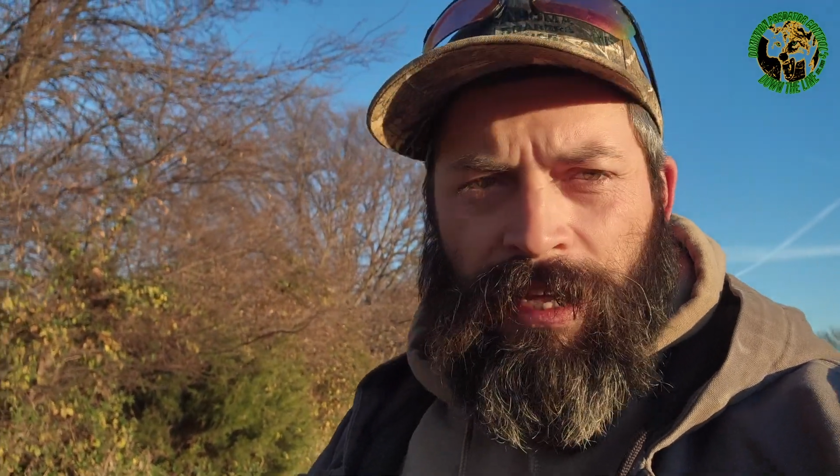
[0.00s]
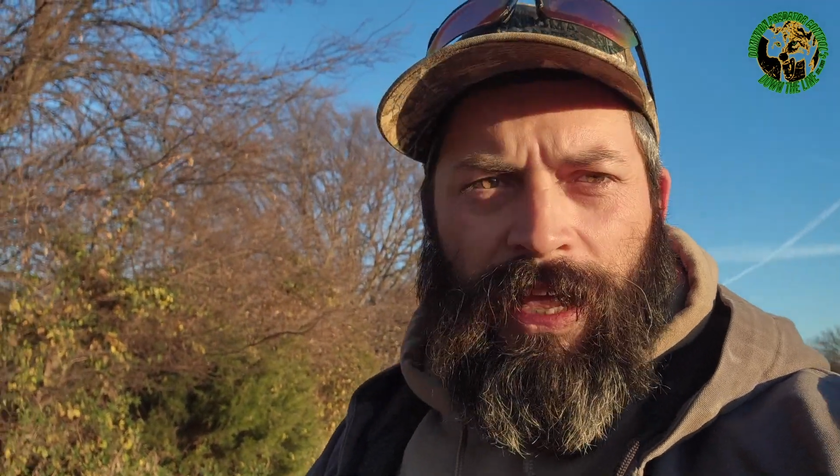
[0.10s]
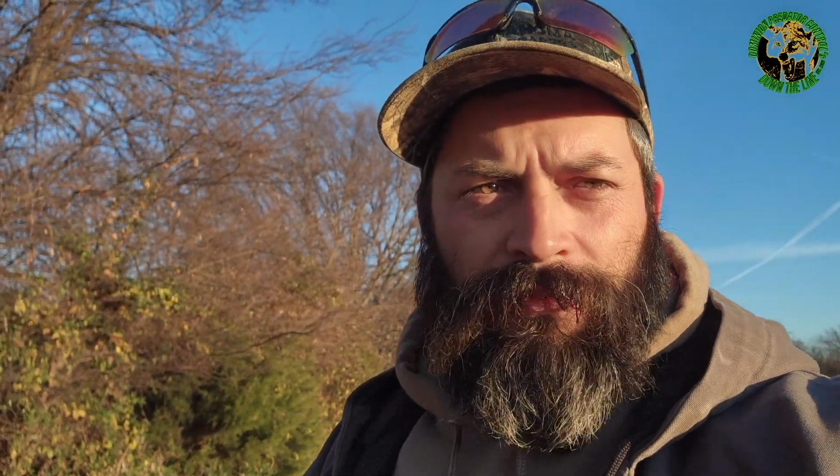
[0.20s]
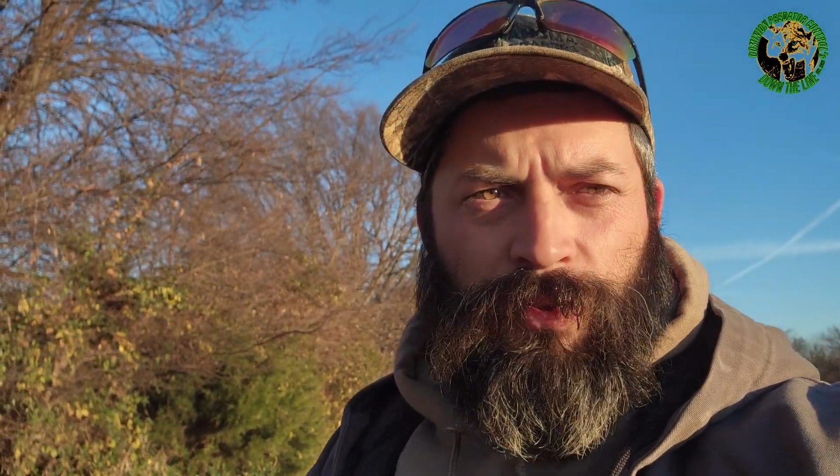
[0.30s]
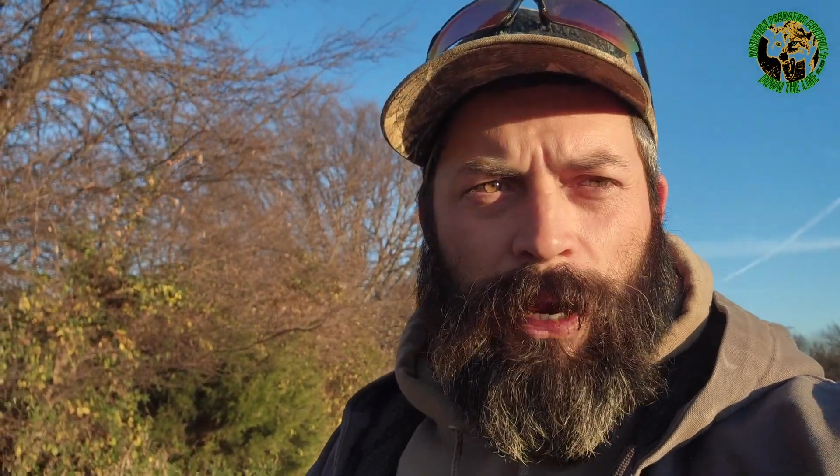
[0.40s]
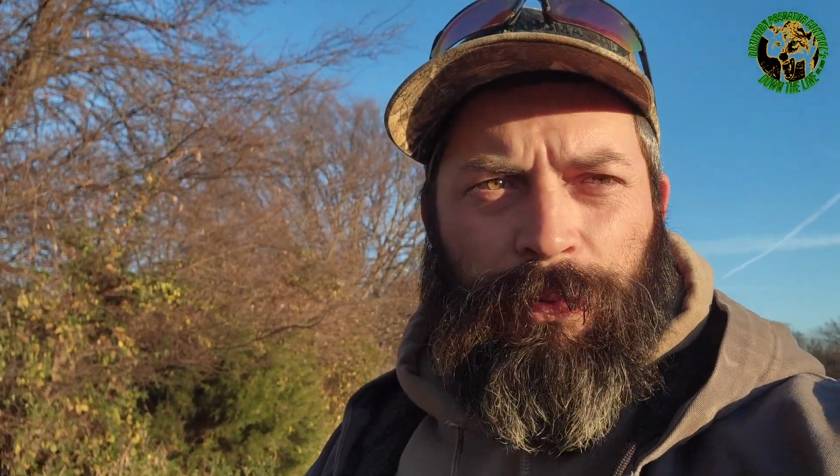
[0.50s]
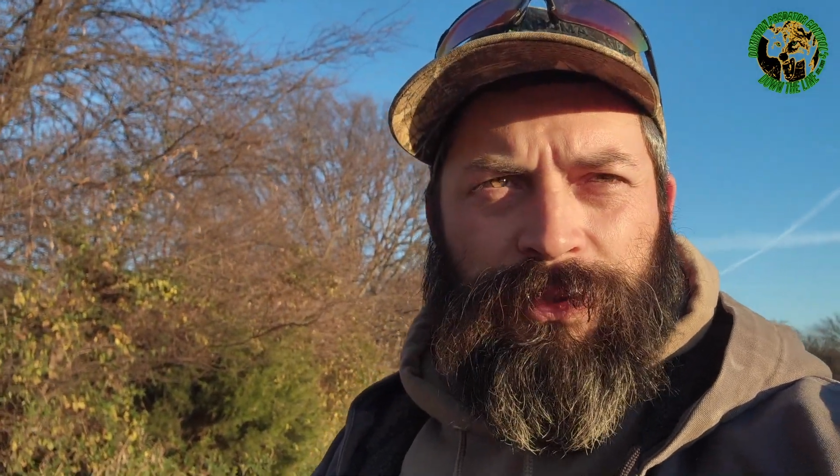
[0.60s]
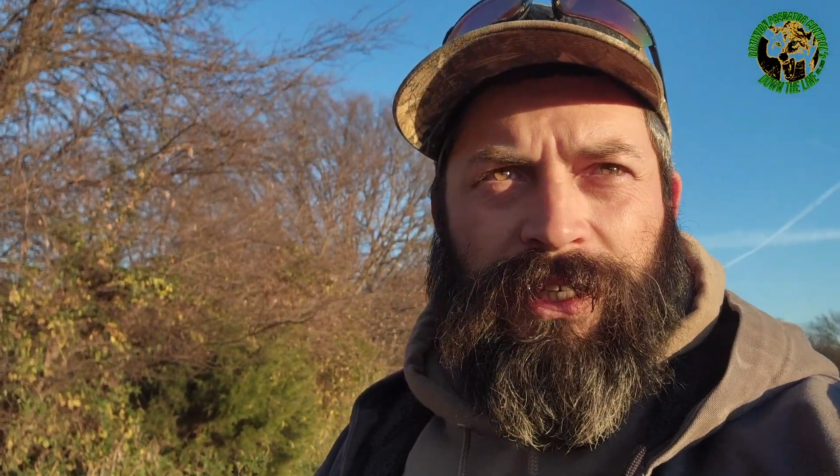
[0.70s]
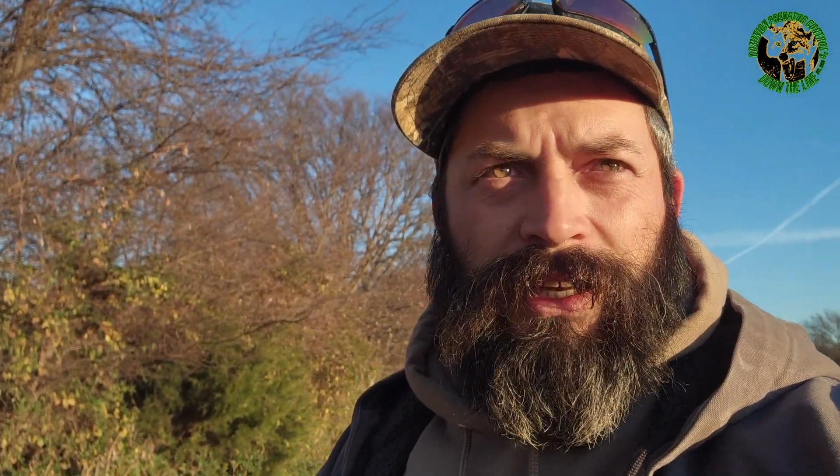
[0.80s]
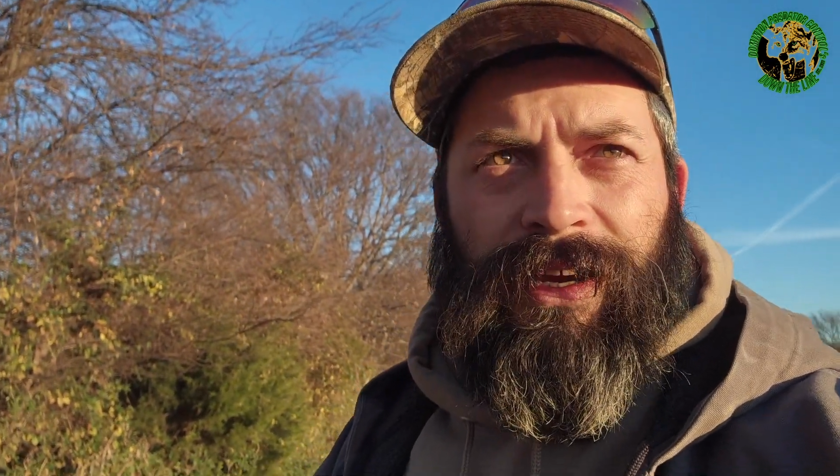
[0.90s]
have
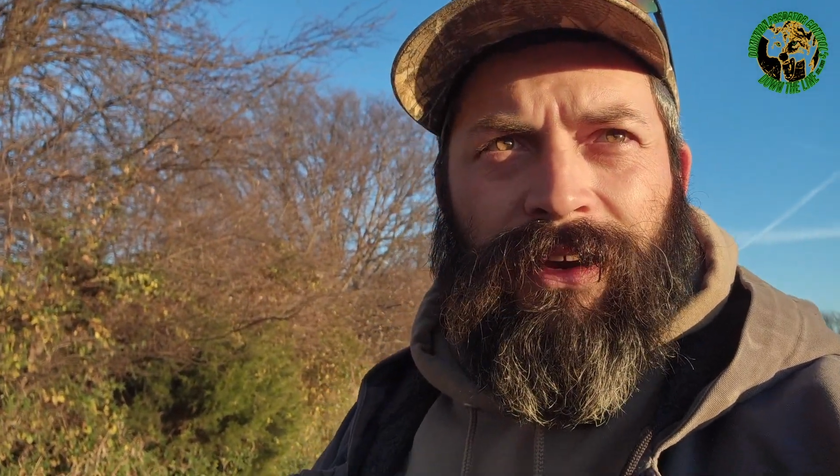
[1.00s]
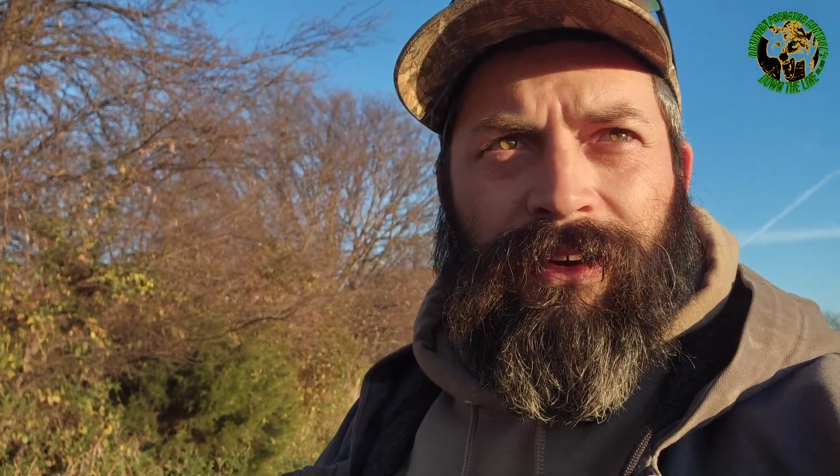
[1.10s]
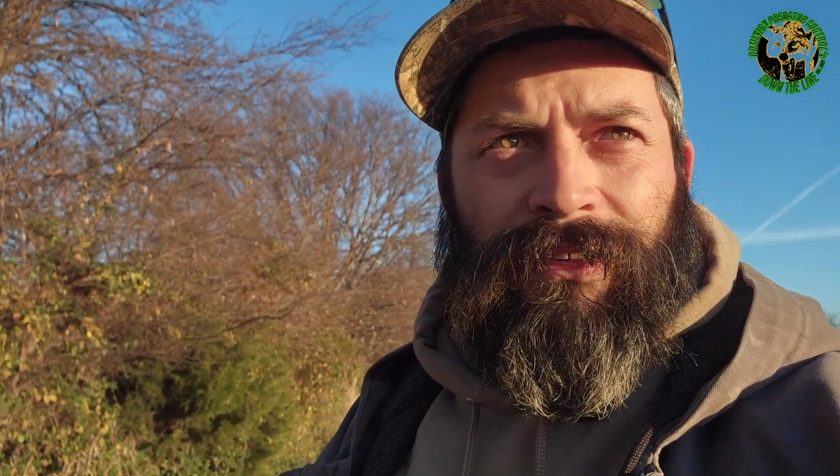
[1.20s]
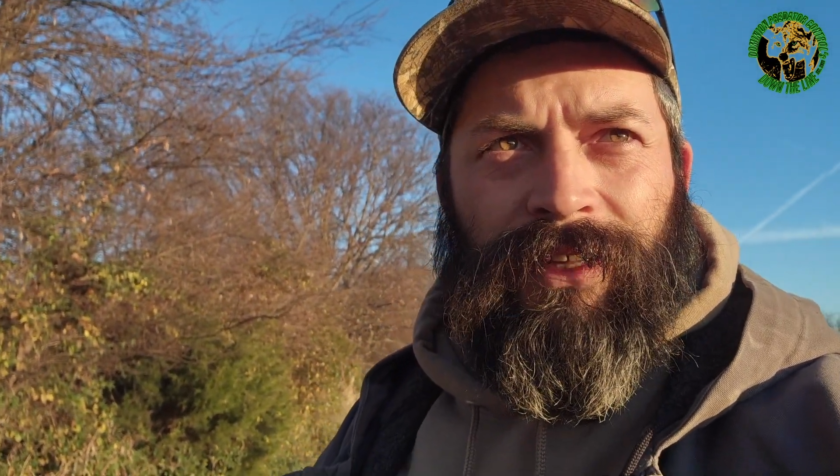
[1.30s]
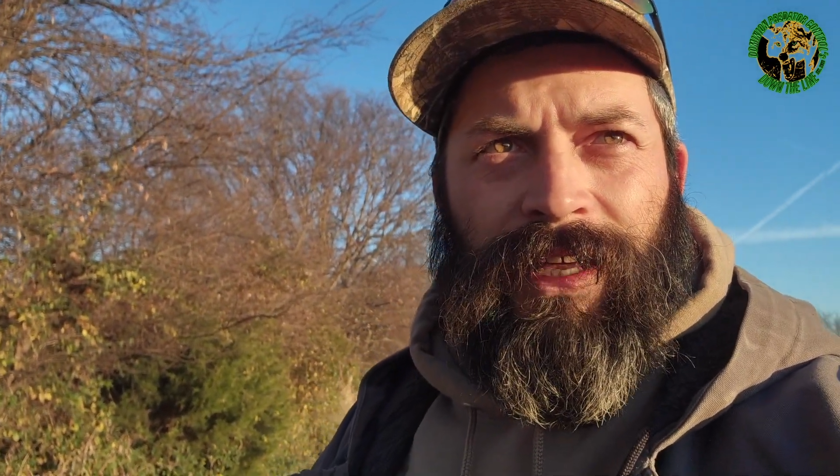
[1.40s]
trappers in there